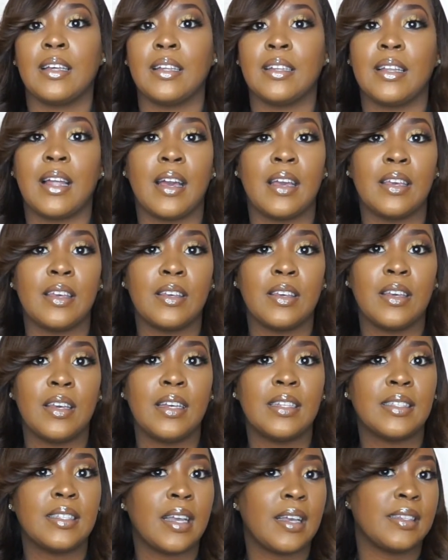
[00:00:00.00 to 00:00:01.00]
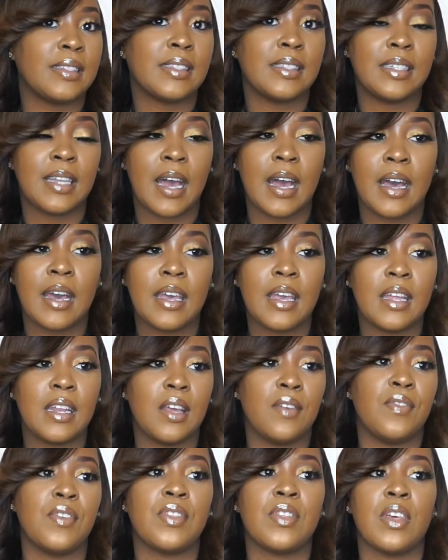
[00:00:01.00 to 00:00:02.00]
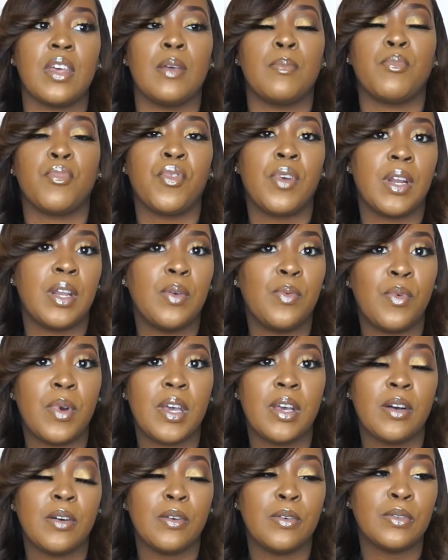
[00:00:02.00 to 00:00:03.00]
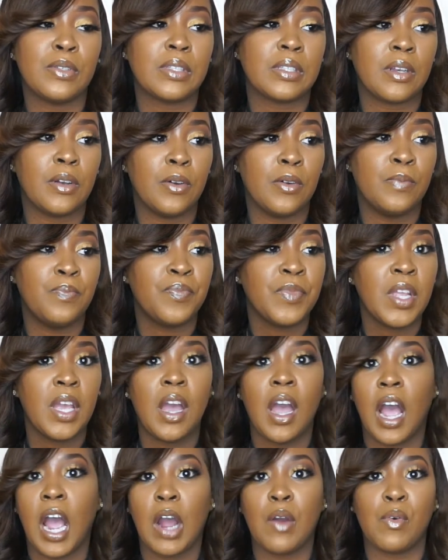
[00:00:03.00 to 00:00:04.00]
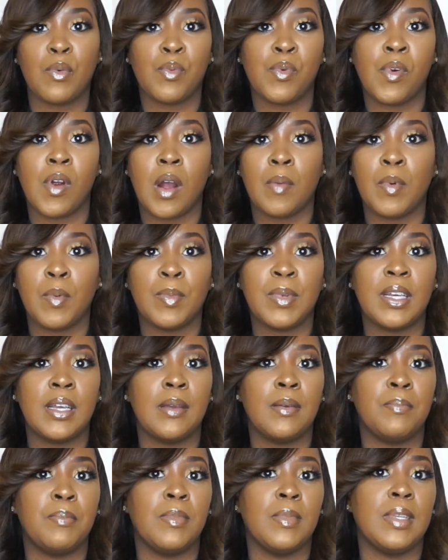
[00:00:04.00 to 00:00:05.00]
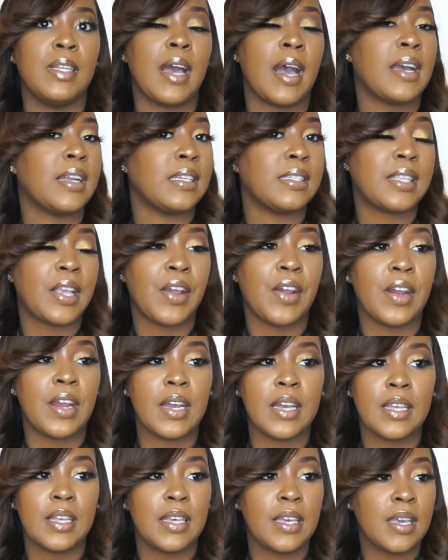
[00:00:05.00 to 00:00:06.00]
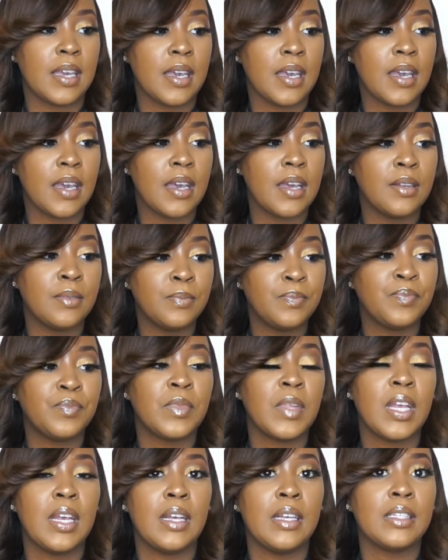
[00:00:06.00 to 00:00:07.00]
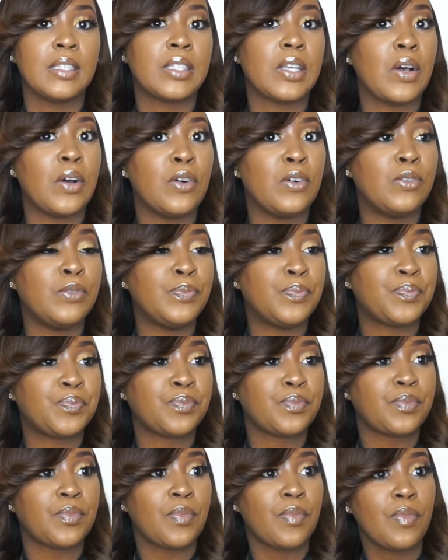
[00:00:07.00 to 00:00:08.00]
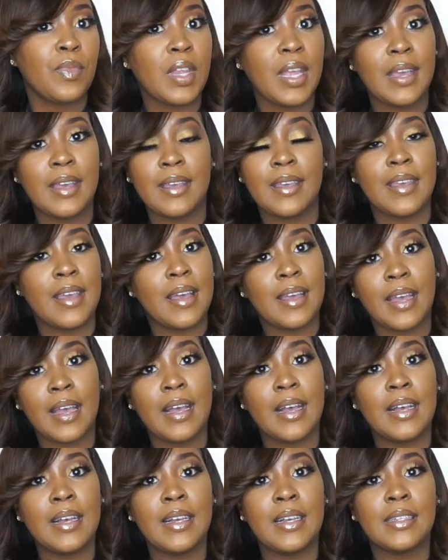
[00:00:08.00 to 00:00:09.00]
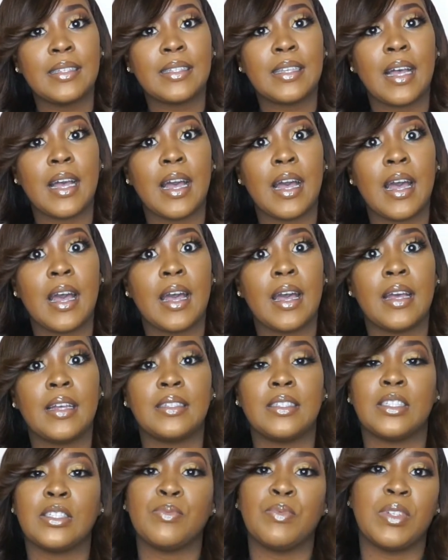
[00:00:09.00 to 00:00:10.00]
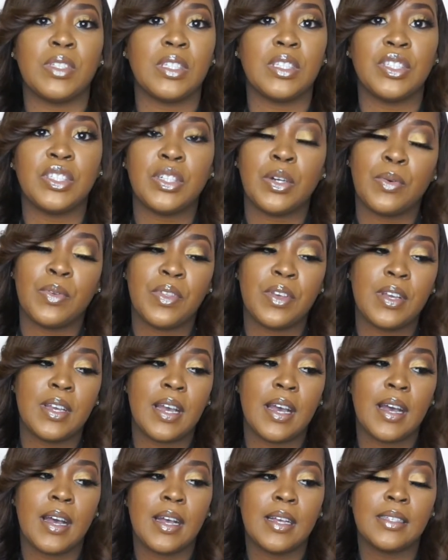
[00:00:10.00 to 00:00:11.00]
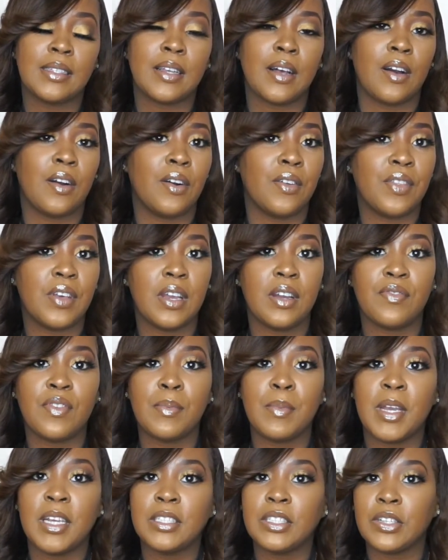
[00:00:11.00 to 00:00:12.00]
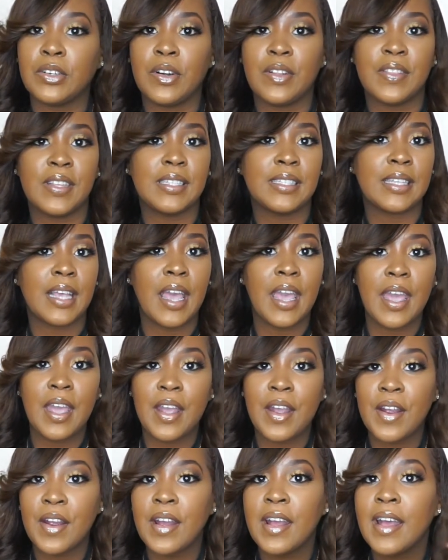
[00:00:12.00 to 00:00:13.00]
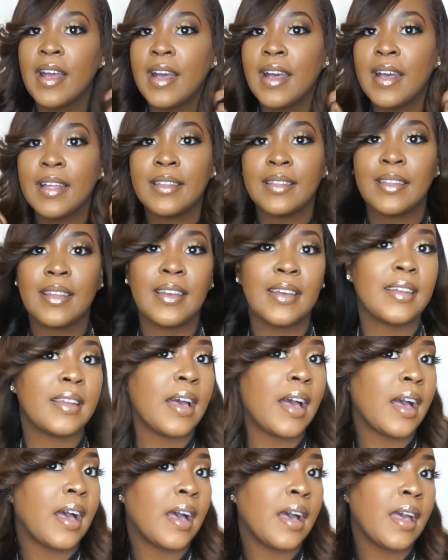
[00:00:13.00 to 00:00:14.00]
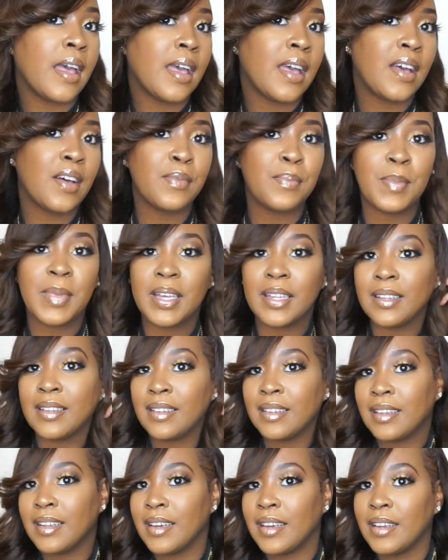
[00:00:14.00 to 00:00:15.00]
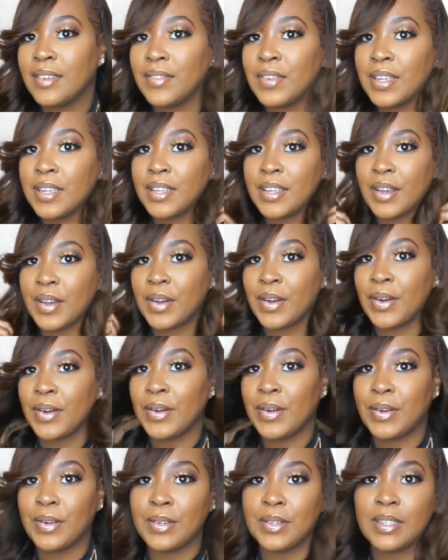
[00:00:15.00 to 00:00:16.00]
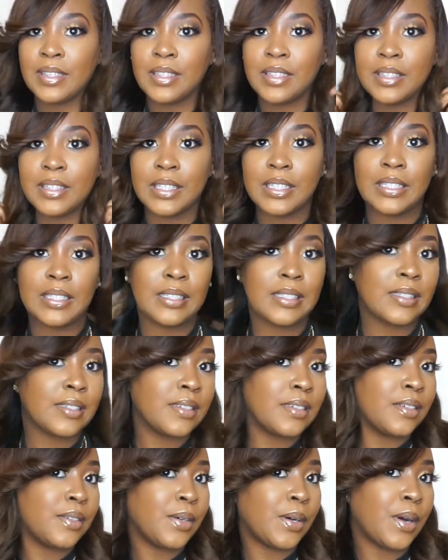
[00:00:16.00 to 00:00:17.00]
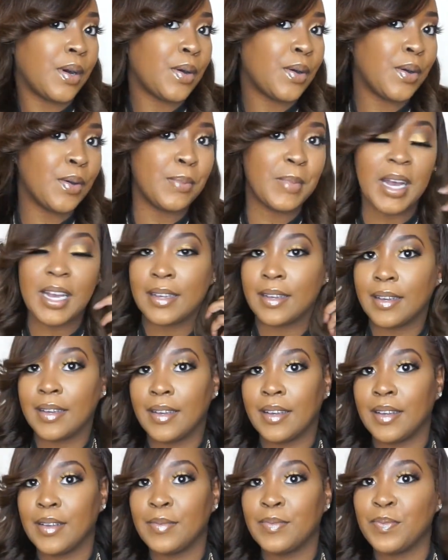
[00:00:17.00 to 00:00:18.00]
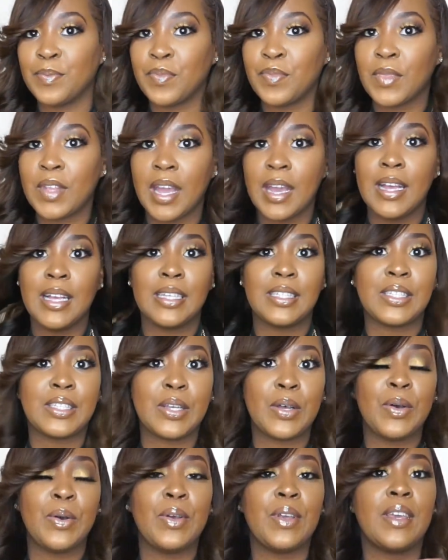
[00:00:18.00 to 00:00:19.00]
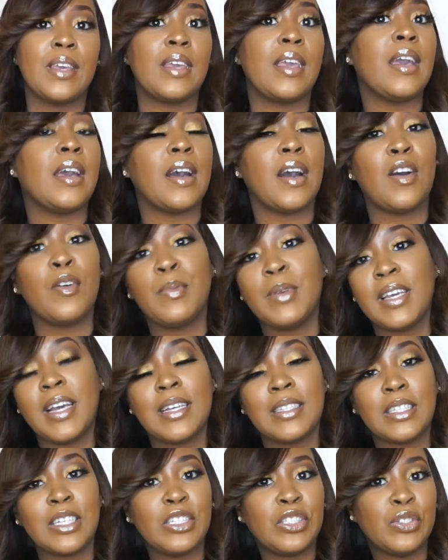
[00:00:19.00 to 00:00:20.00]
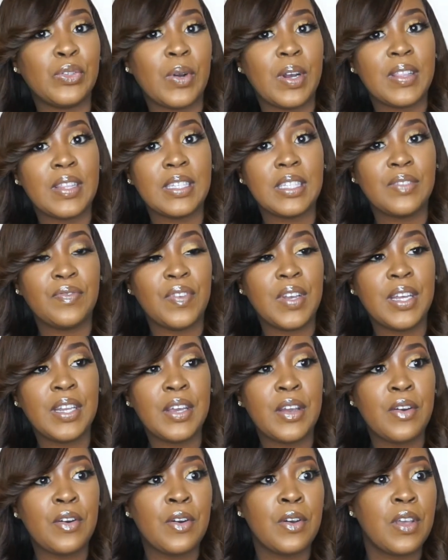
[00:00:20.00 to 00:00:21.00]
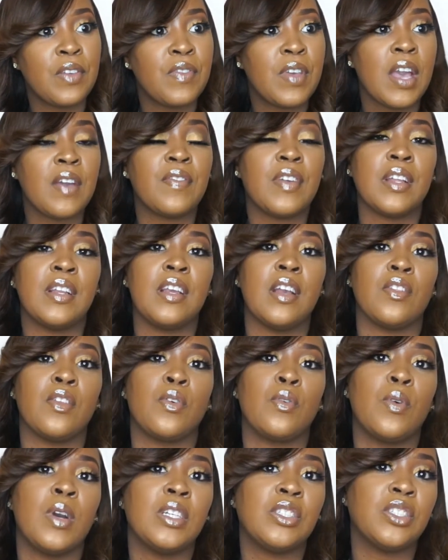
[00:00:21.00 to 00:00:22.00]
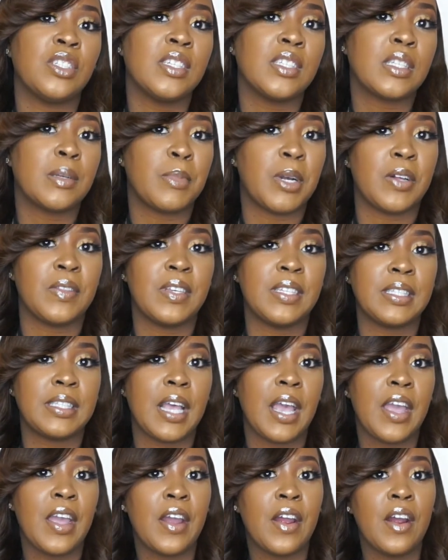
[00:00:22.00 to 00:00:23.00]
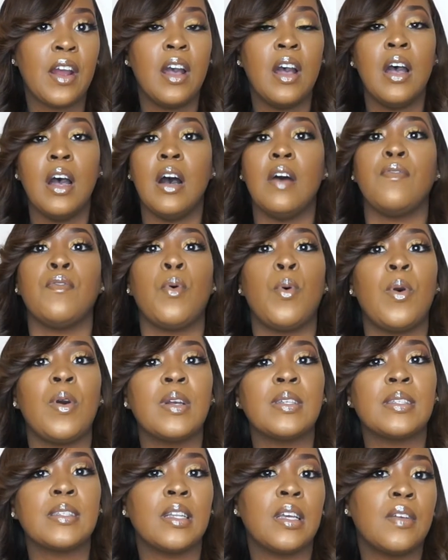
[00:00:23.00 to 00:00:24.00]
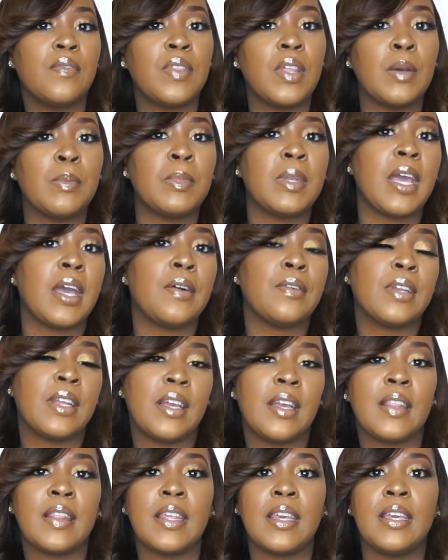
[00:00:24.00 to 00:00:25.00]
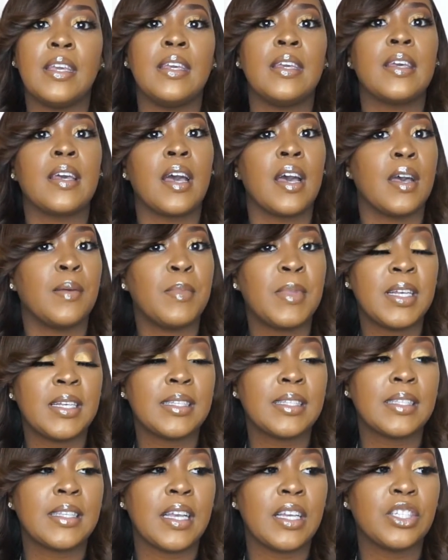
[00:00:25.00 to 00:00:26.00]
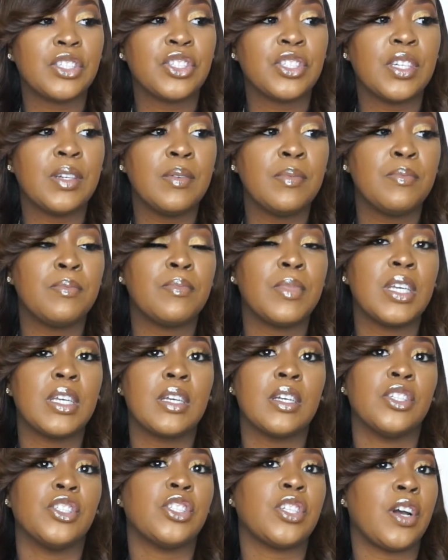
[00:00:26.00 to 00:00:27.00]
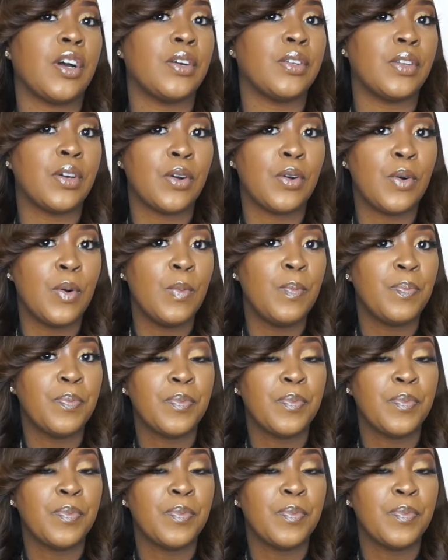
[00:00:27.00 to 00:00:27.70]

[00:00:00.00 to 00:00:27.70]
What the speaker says: like, it takes the dye and everything pretty well. So I will probably dye this hair again. So yeah guys, I just want to share with you guys all the information on this hair that I have been loving, y'all. Look, oh my god. So yeah, I hope you guys enjoyed this video. If you have any other questions about this hair, of course leave them down in the comment section, because y'all know